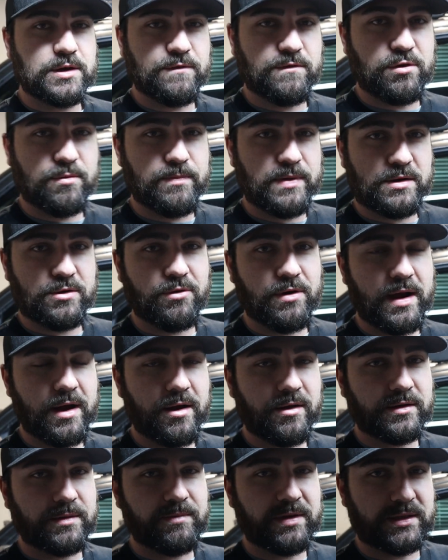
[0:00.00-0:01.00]
So if you've been
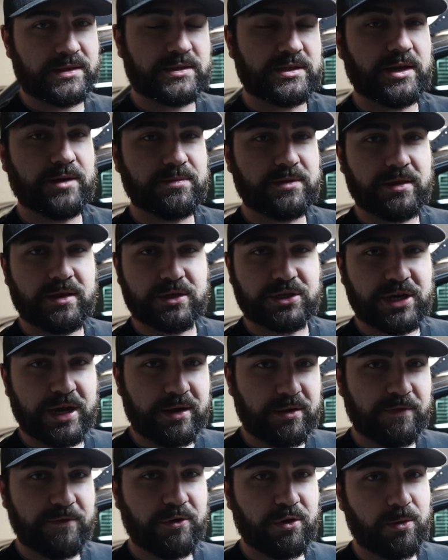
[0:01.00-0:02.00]
around and been subbed to the
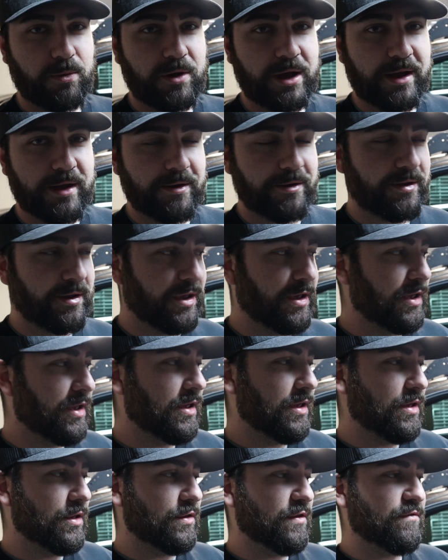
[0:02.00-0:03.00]
channel for a while,
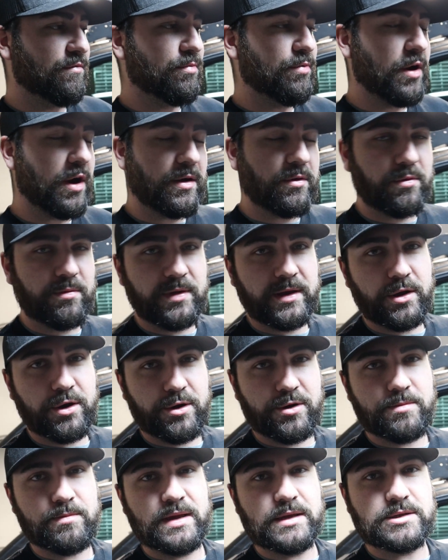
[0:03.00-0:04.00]
you've probably
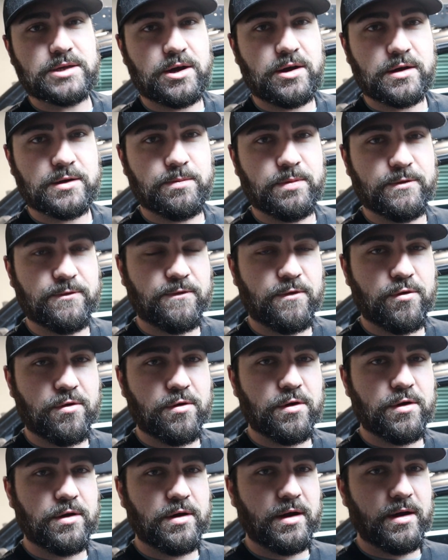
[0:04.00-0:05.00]
heard me talk
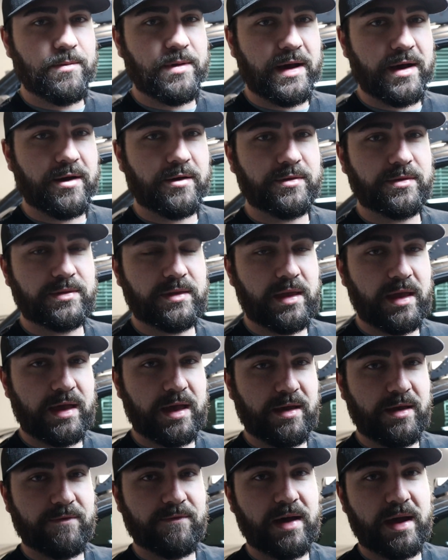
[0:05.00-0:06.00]
before about
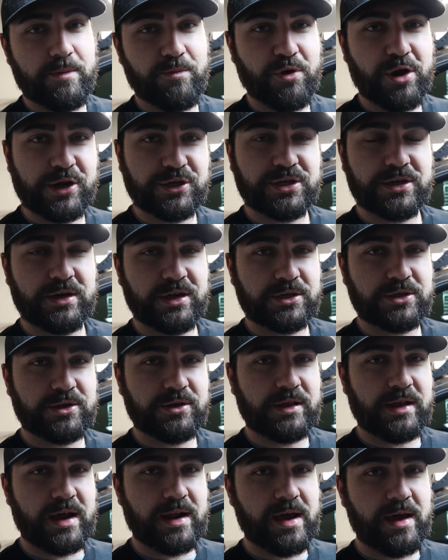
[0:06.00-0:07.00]
a vibration
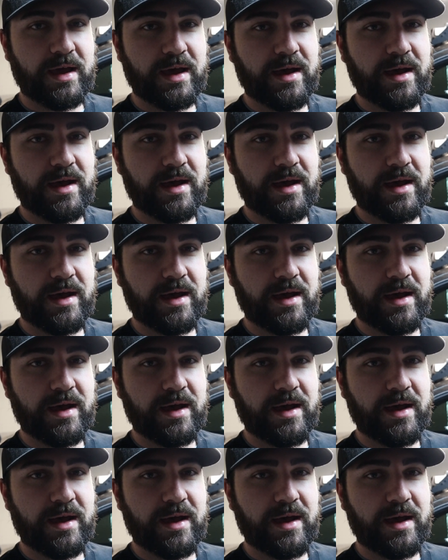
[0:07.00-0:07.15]
issue that I